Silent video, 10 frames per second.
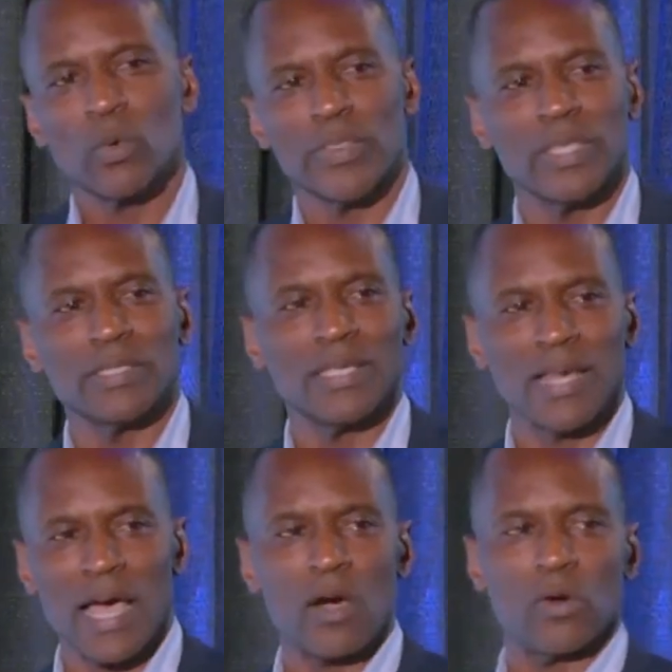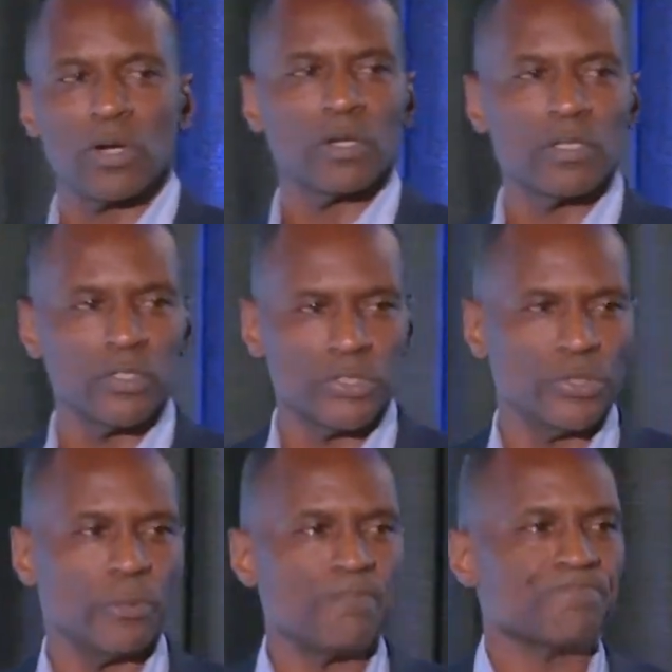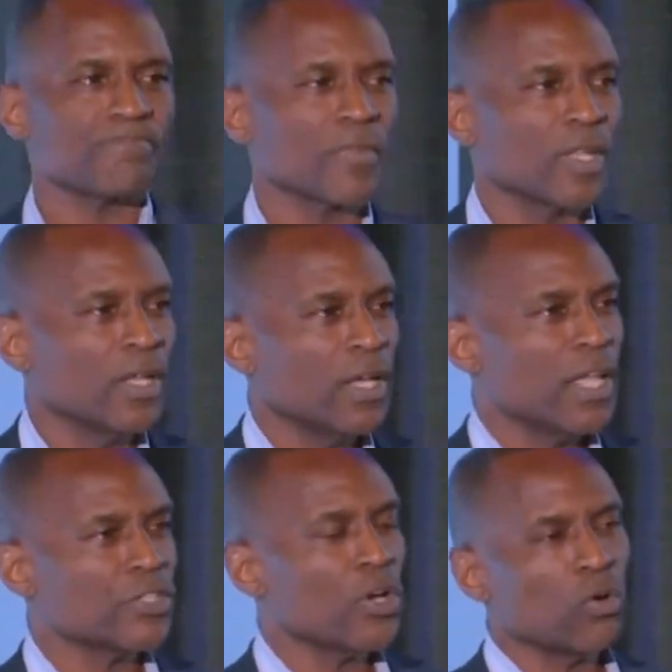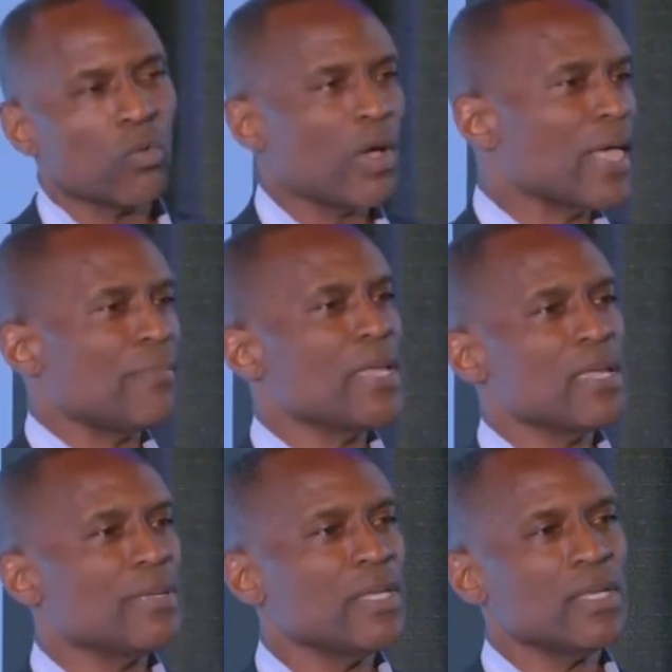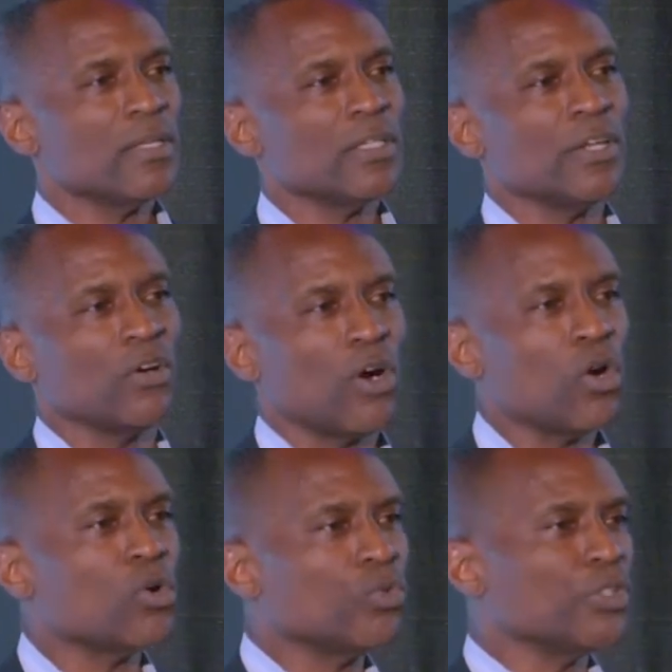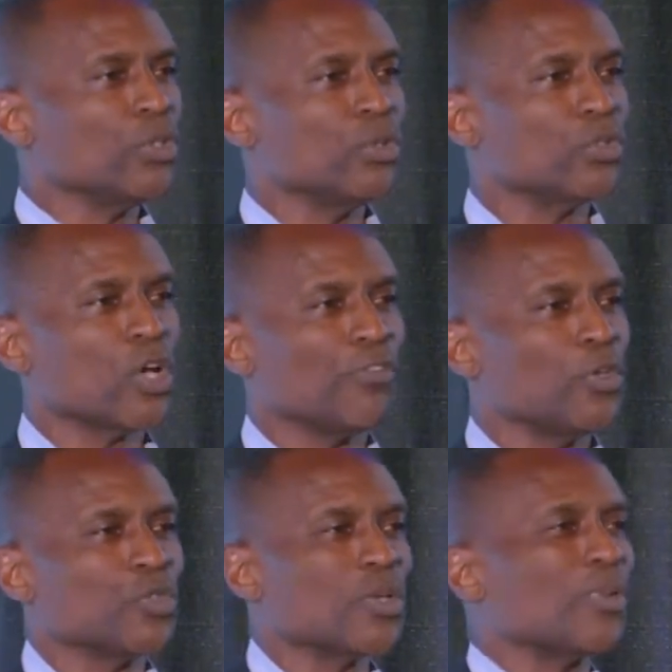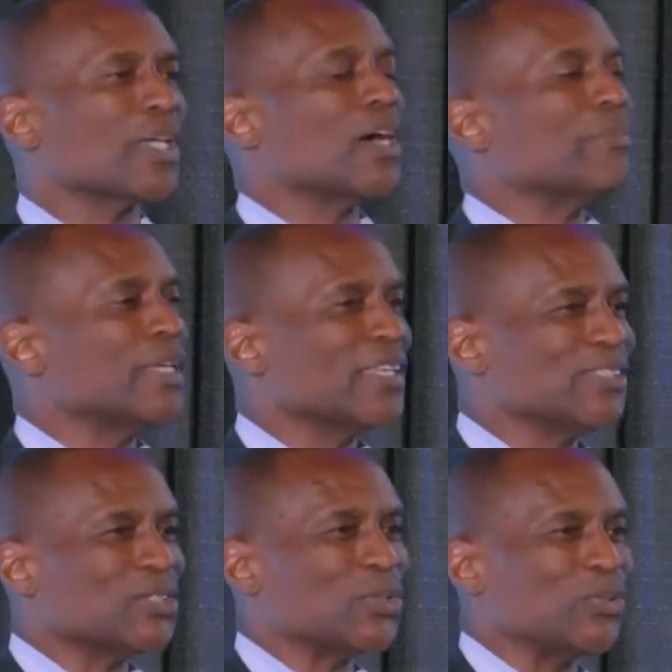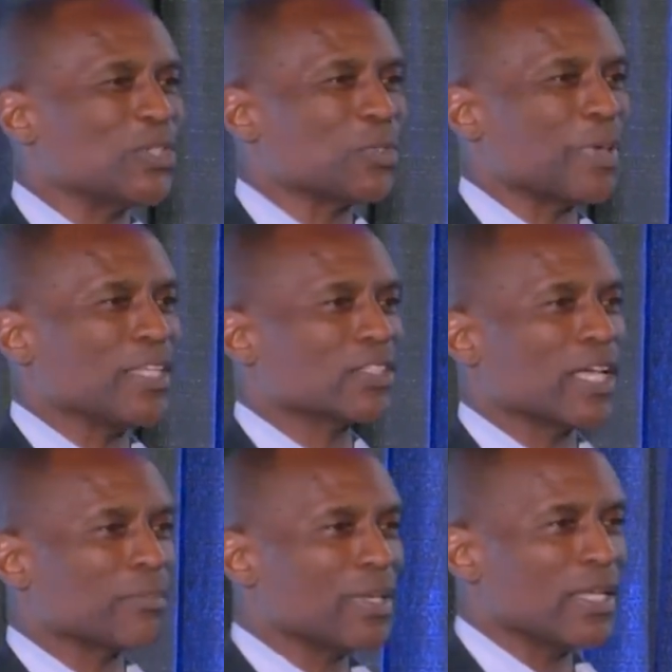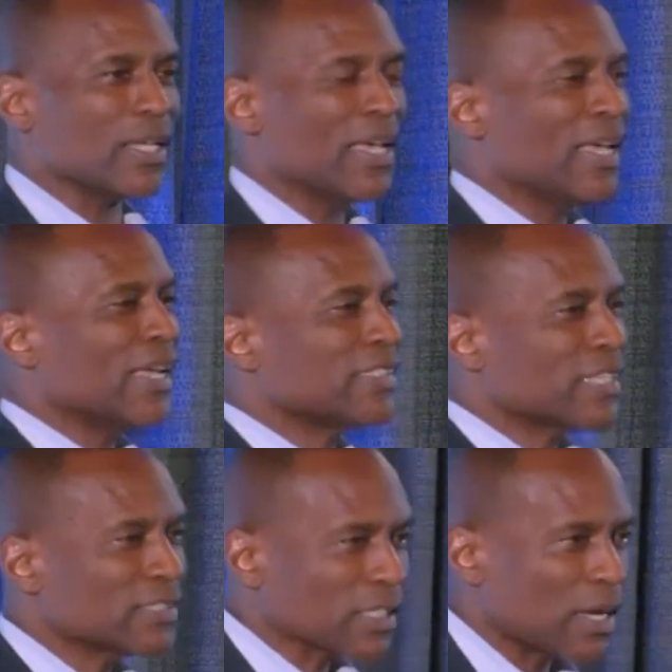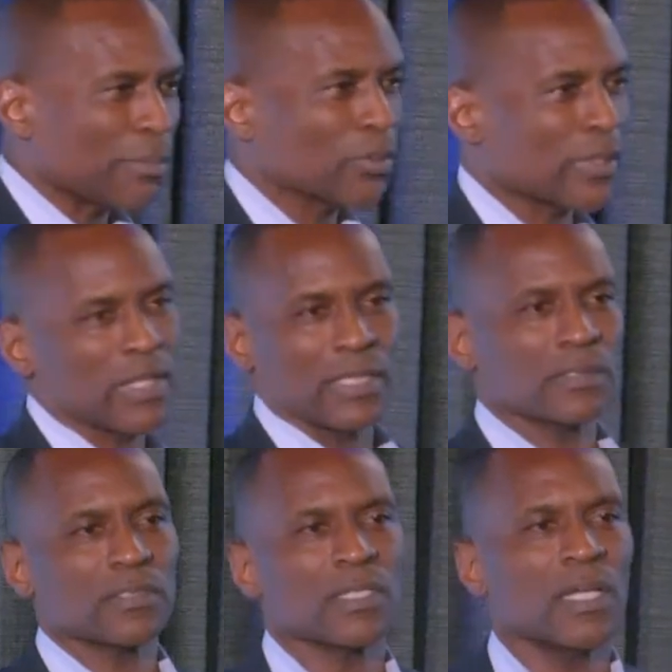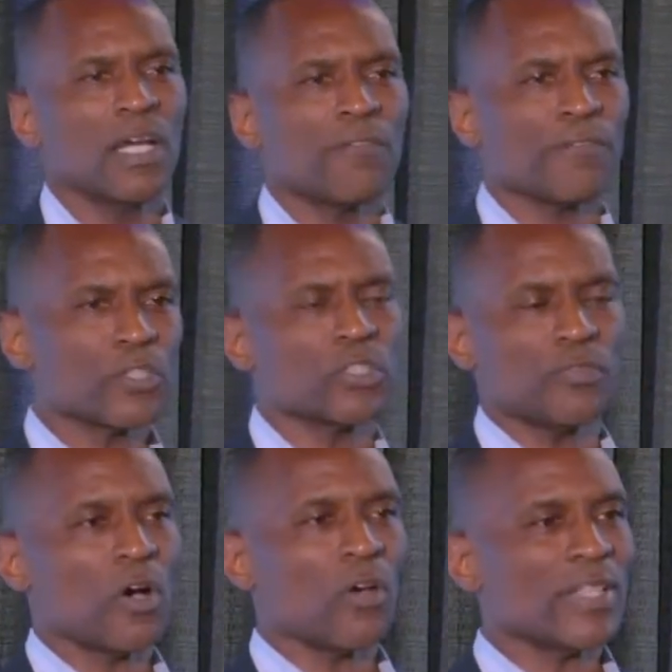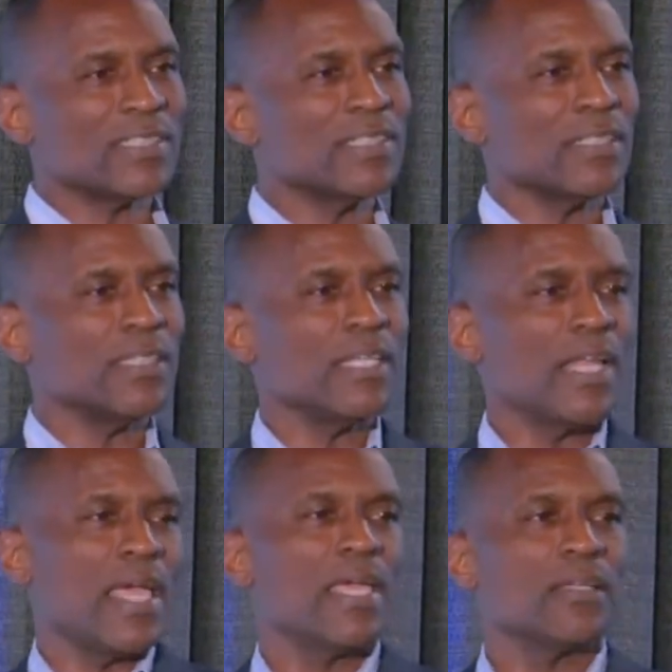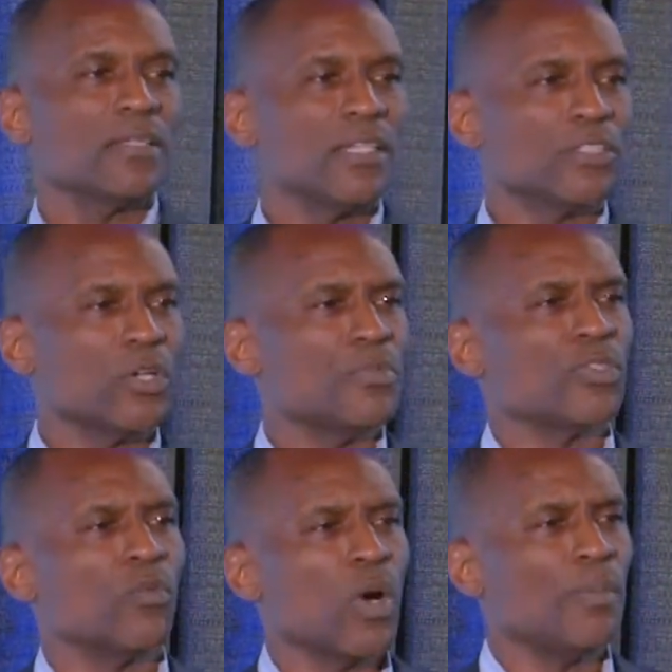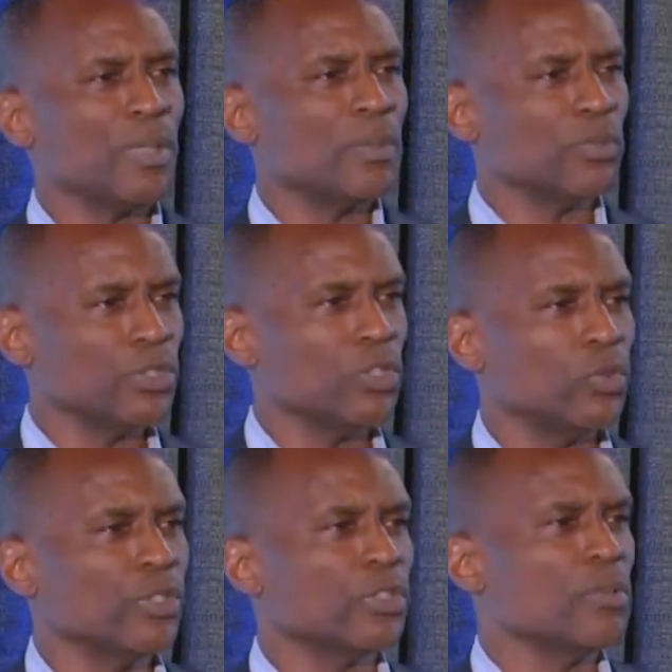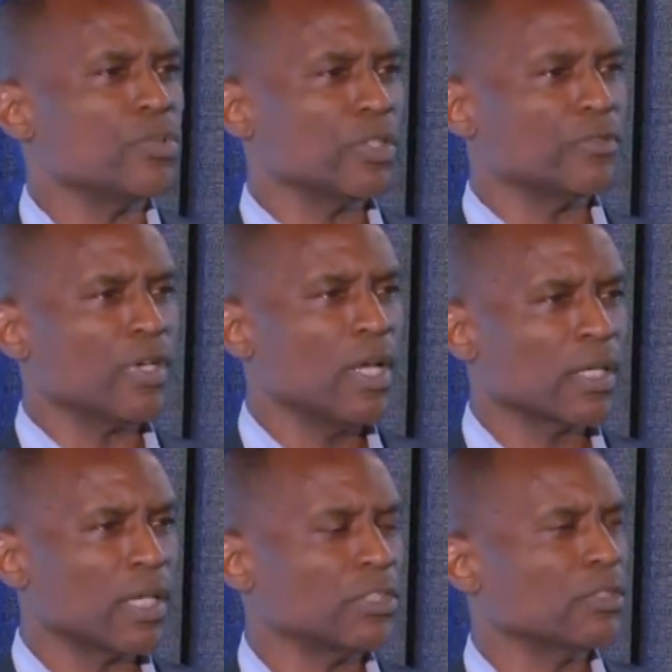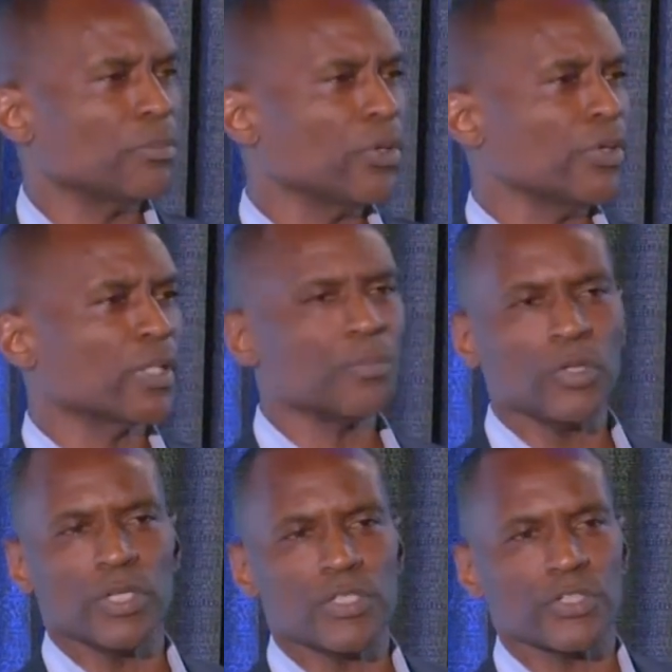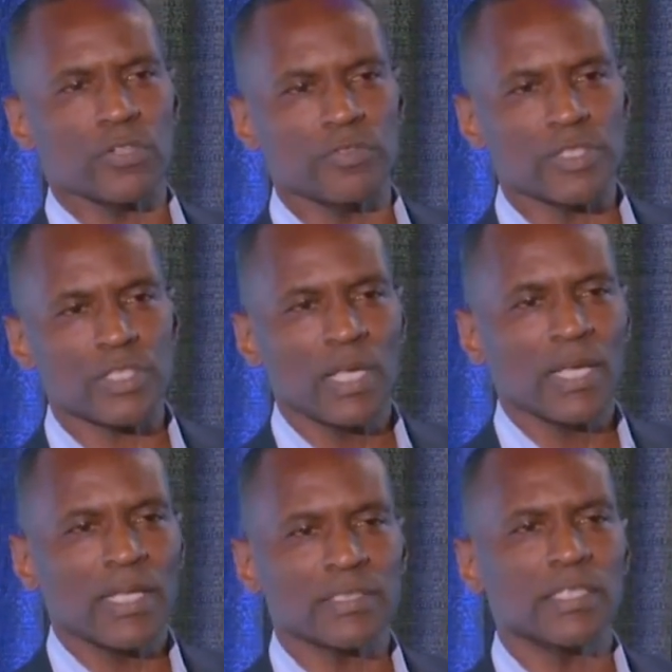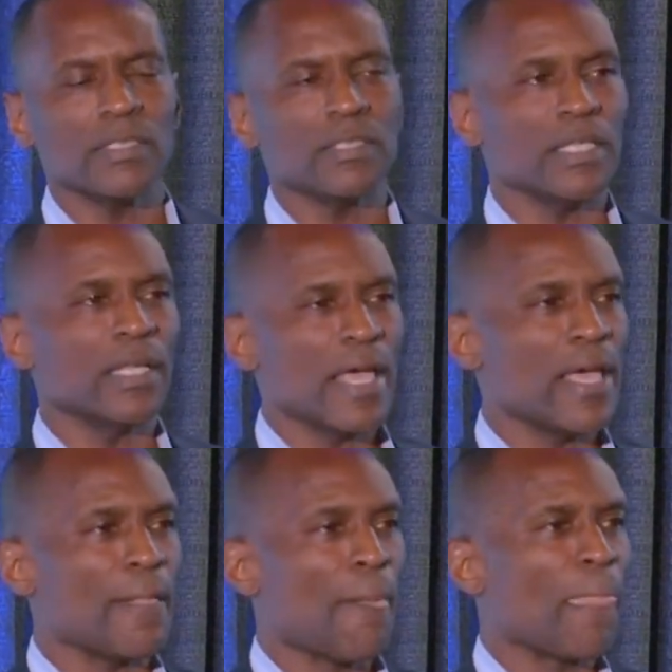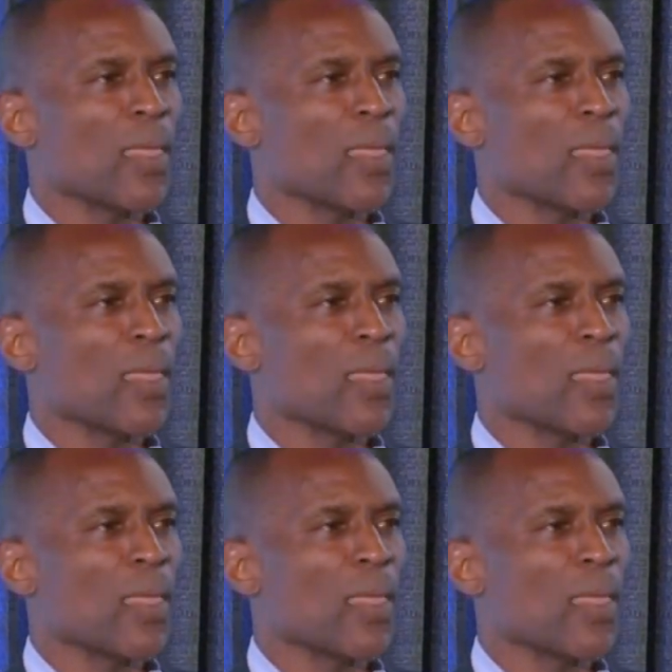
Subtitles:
within an hour or two. And so while that may be, you know, old news, some of you, someone coming into the space like me, it says a couple of things. First of all, that's in the DNA in terms of what people do in terms of customer and community service. It's in the DNA.